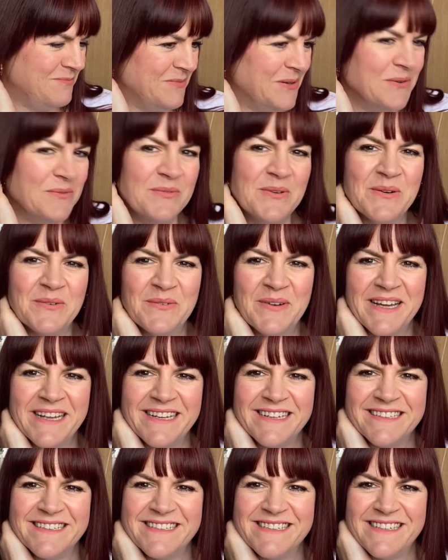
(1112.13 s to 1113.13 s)
We'll wait
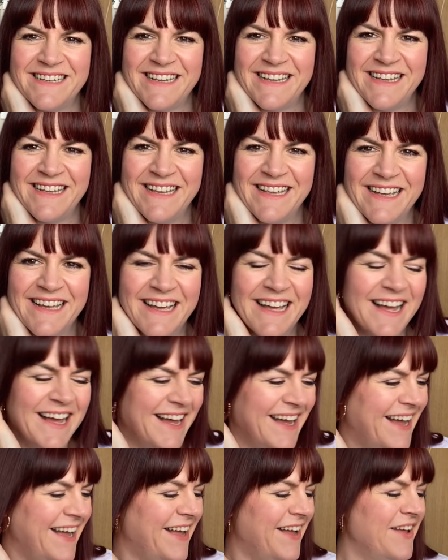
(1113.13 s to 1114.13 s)
and see.
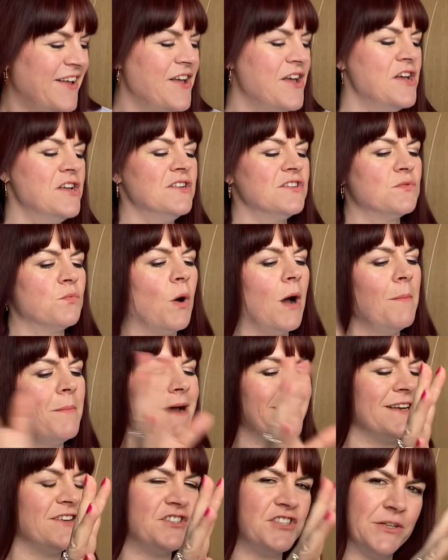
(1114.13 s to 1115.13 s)
So what I
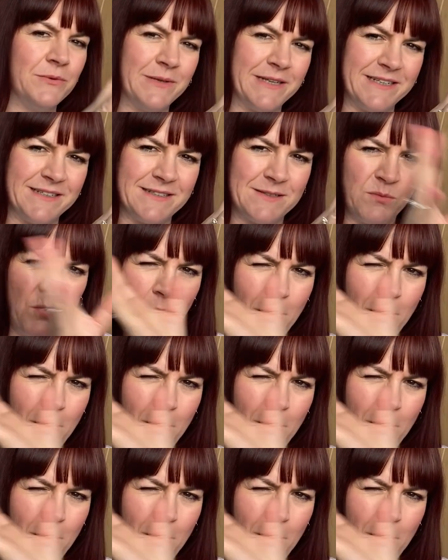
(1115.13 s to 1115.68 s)
might do is